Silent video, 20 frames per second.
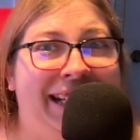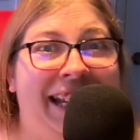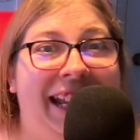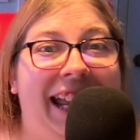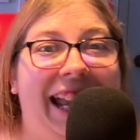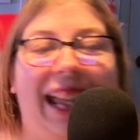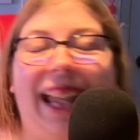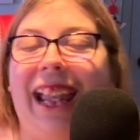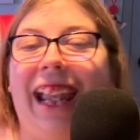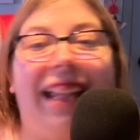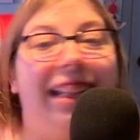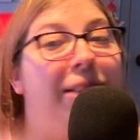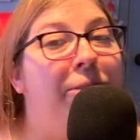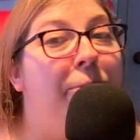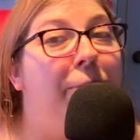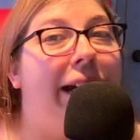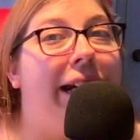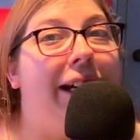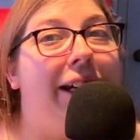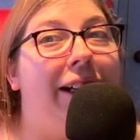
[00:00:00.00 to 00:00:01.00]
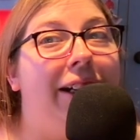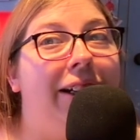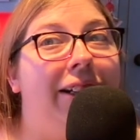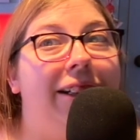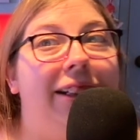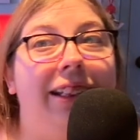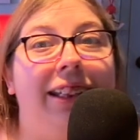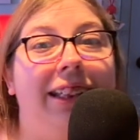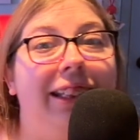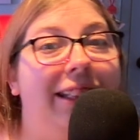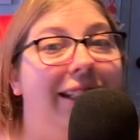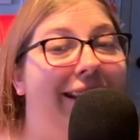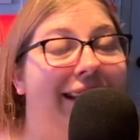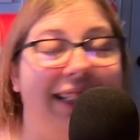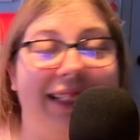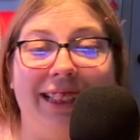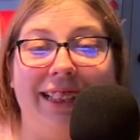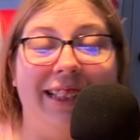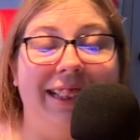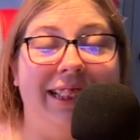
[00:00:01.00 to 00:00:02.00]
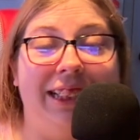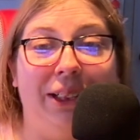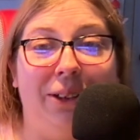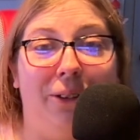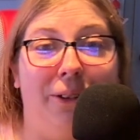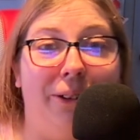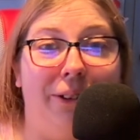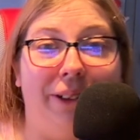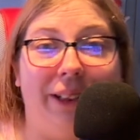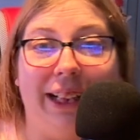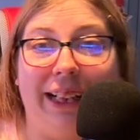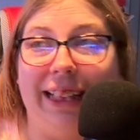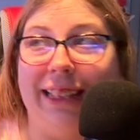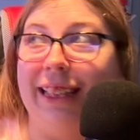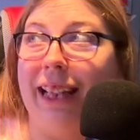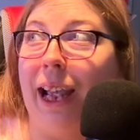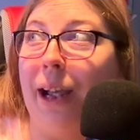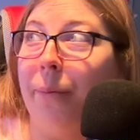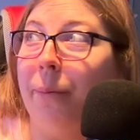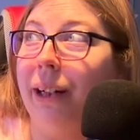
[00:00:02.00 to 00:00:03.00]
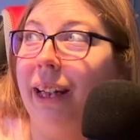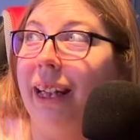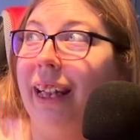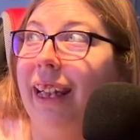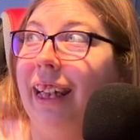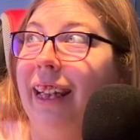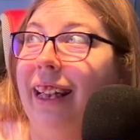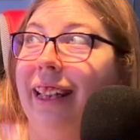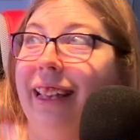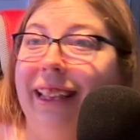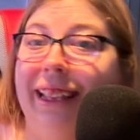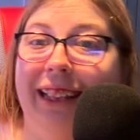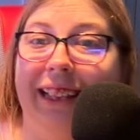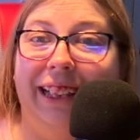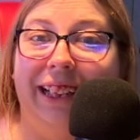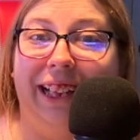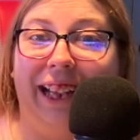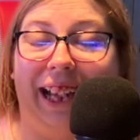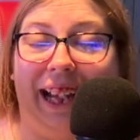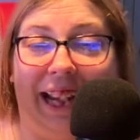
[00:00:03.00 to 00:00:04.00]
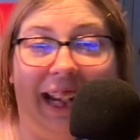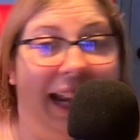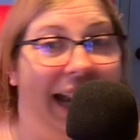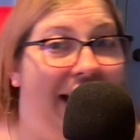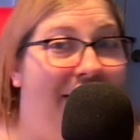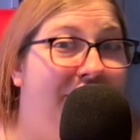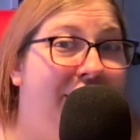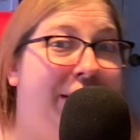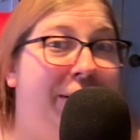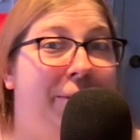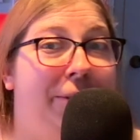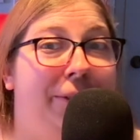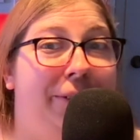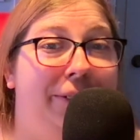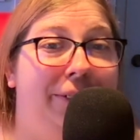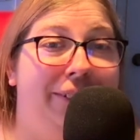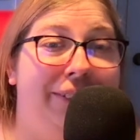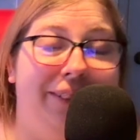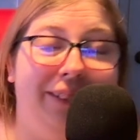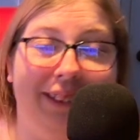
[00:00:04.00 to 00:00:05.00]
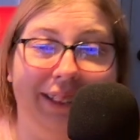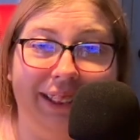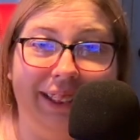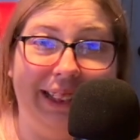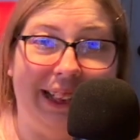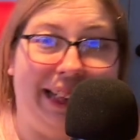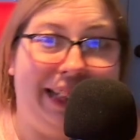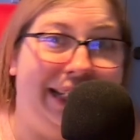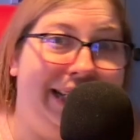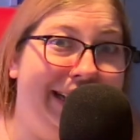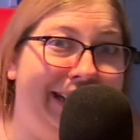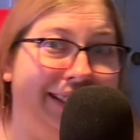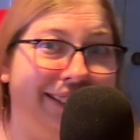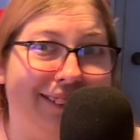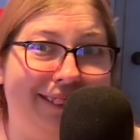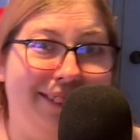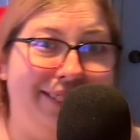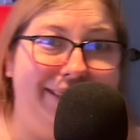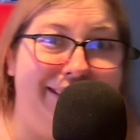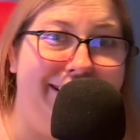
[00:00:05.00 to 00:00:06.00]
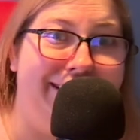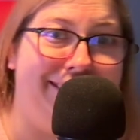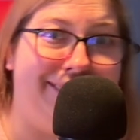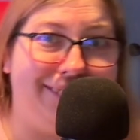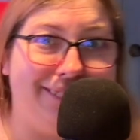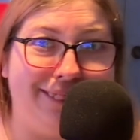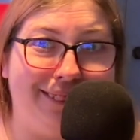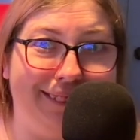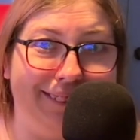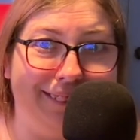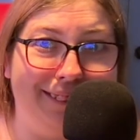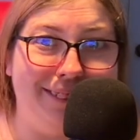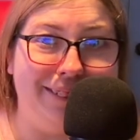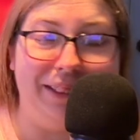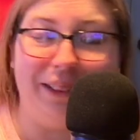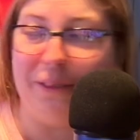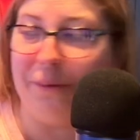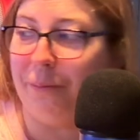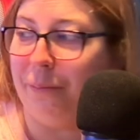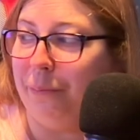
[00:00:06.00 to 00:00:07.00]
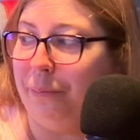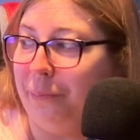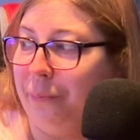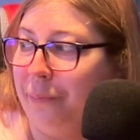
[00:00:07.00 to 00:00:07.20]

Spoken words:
It's weird. This is the order that it's happening in. I have the, like, I